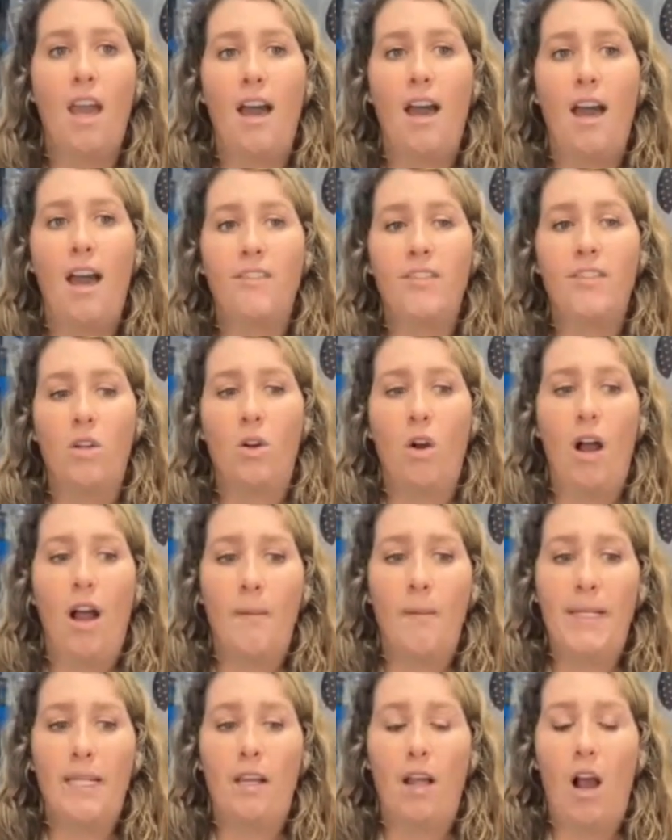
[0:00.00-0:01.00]
yeah so
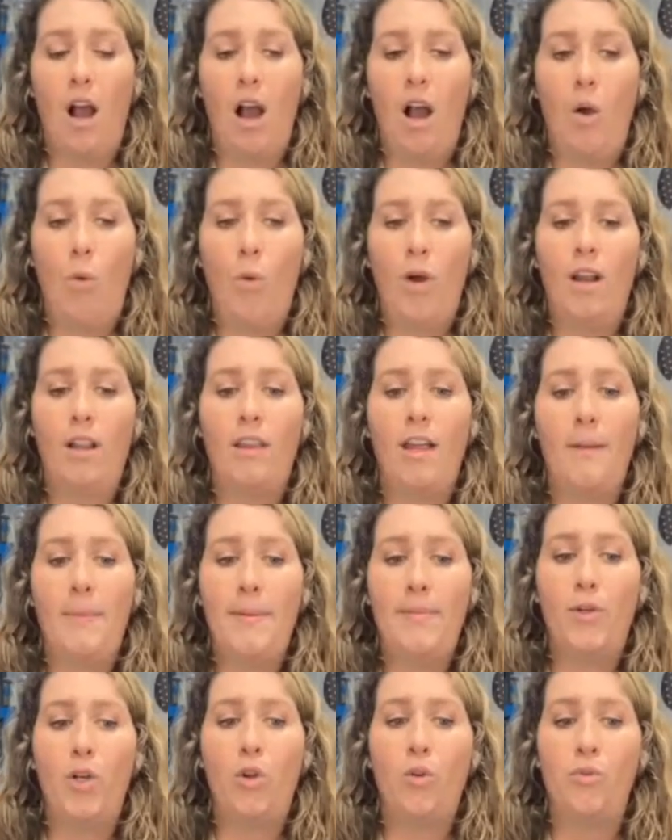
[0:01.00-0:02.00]
i mean what a
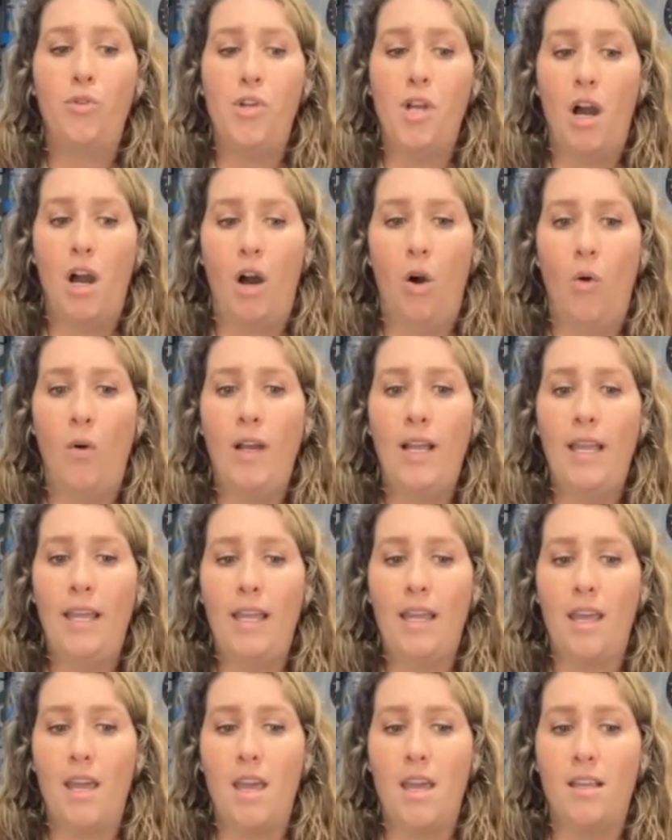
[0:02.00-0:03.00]
lot of people don't know
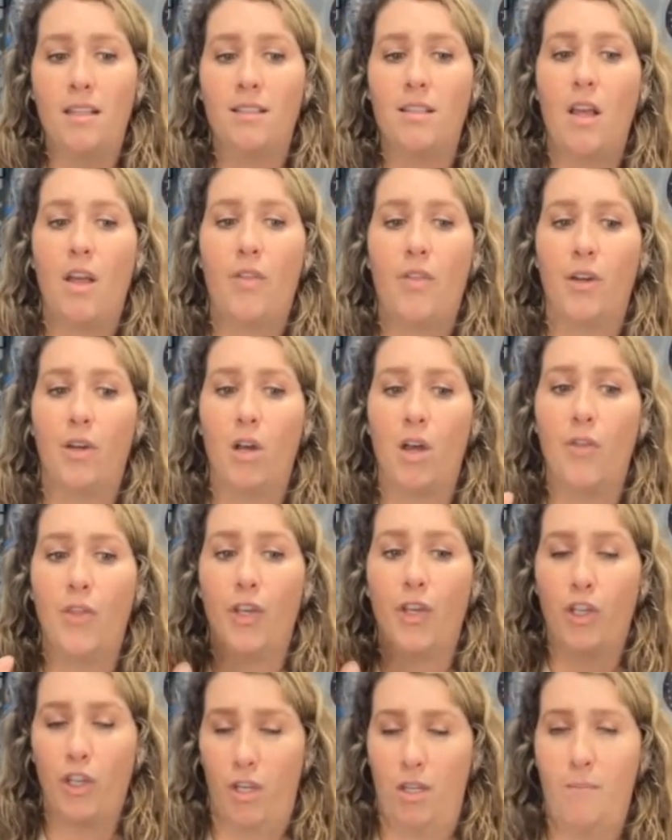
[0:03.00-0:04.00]
is
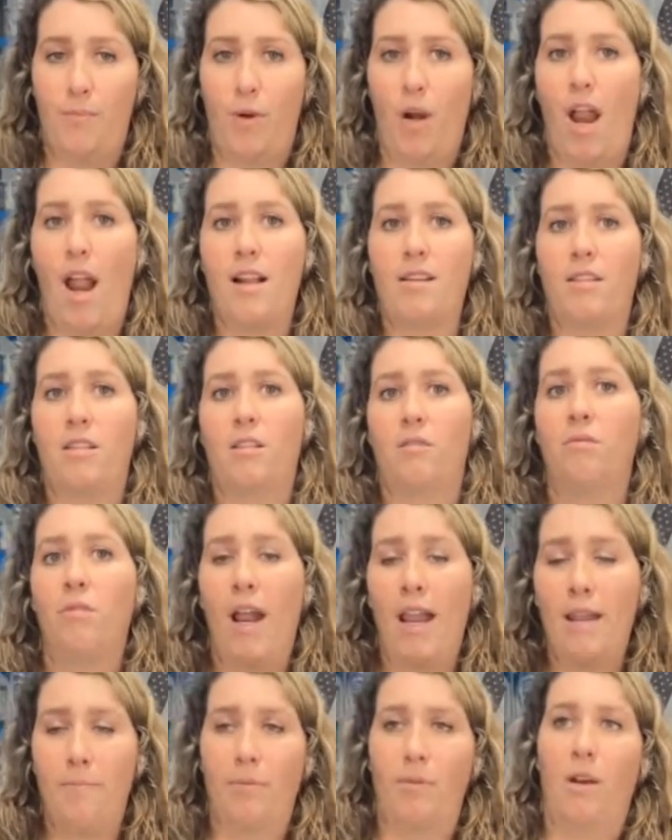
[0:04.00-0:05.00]
the the good brands the
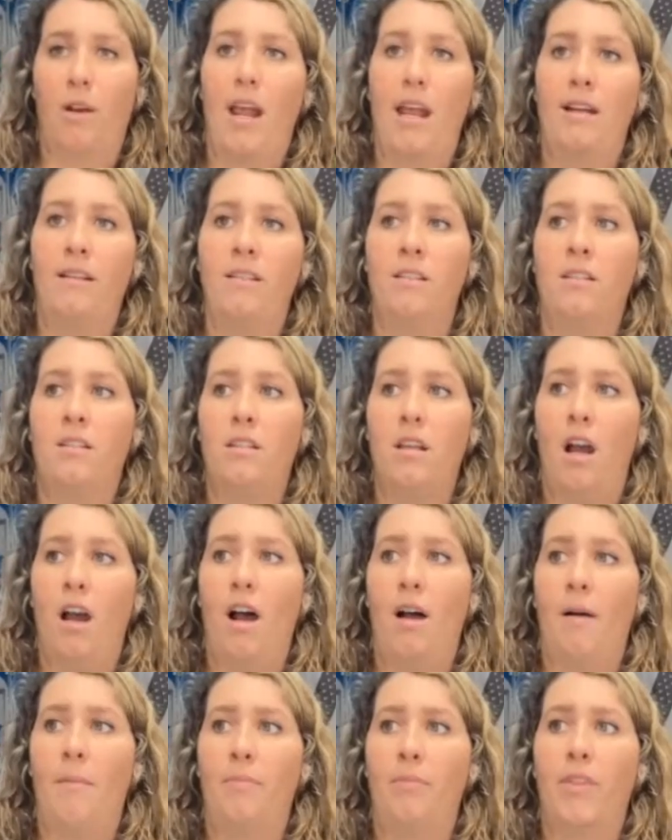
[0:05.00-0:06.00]
right brands
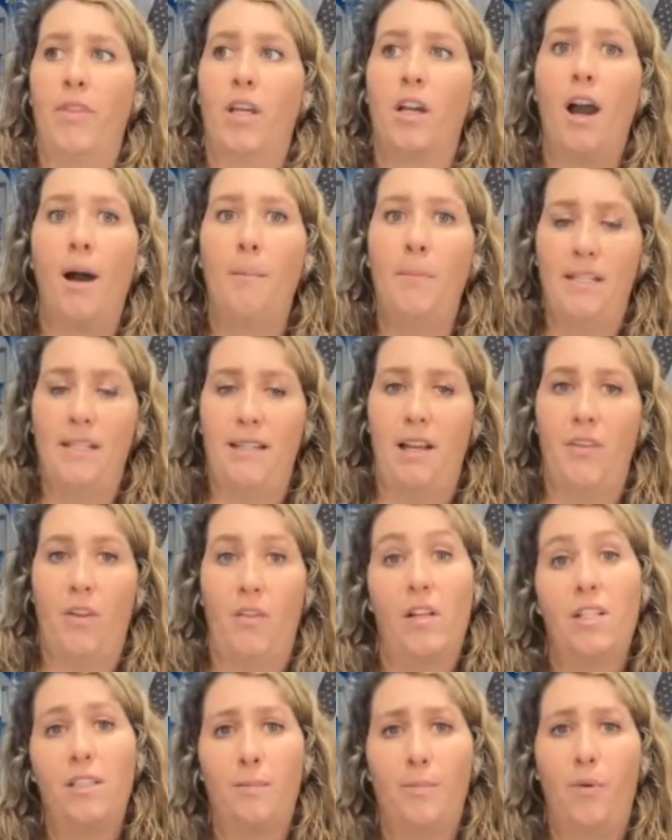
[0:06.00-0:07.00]
um, the companies
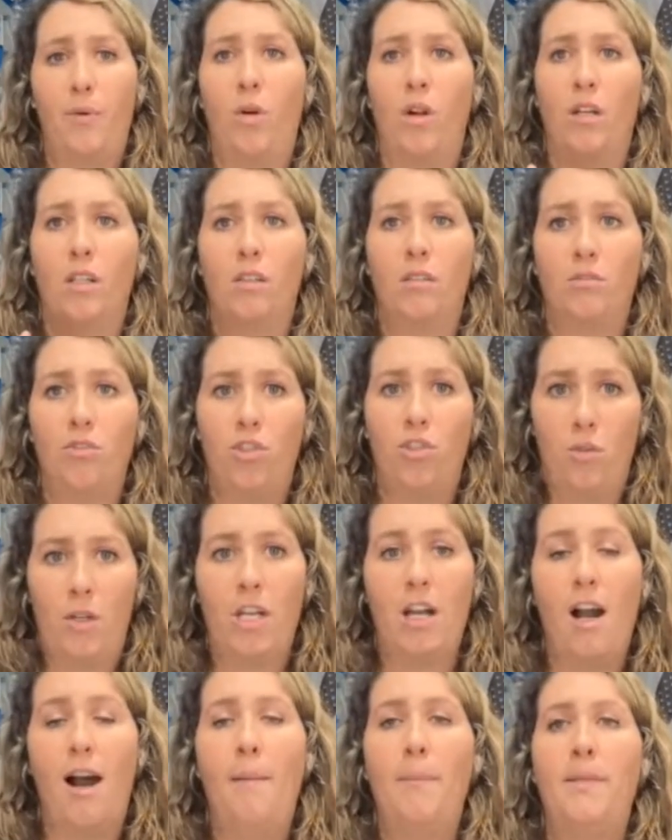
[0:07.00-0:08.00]
out there that support
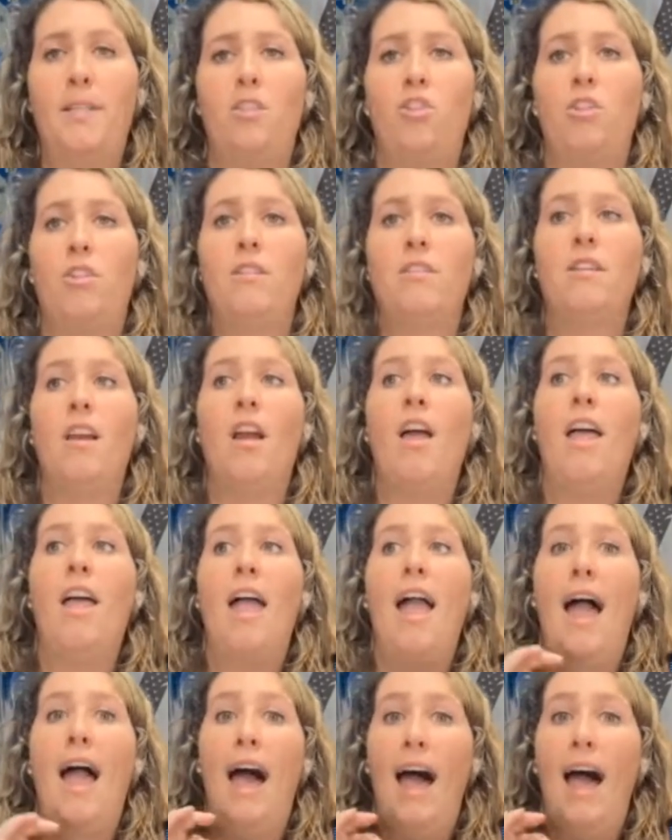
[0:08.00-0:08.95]
shooting competitions